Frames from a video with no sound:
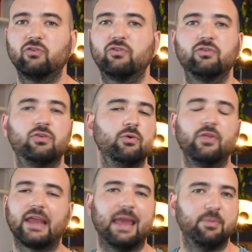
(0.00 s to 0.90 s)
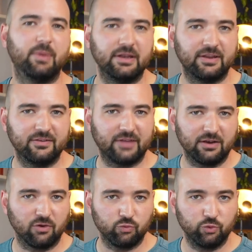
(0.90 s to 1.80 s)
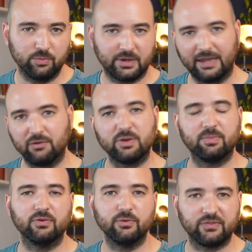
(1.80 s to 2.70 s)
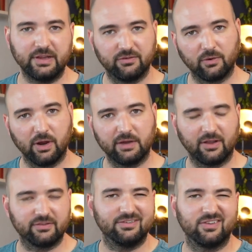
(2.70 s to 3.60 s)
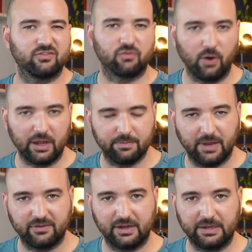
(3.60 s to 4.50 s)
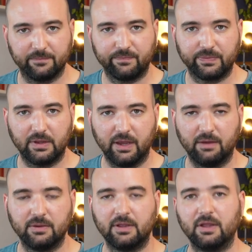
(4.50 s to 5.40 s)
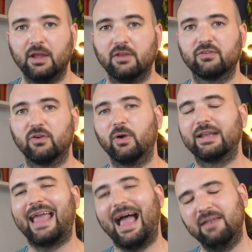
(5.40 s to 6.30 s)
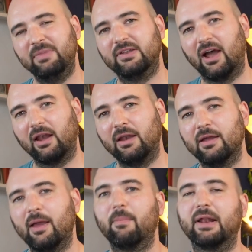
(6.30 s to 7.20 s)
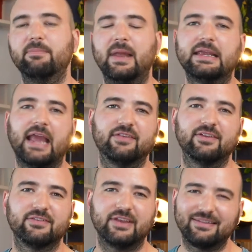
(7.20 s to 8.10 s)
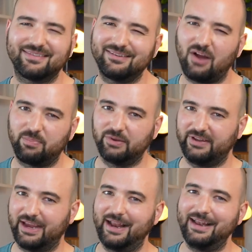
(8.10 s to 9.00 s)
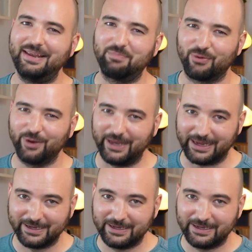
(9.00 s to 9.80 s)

to the capabilities that your room can reproduce these, or it doesn't destroy it, basically. Yeah, so it can be done, but in many cases, it's not particularly pretty.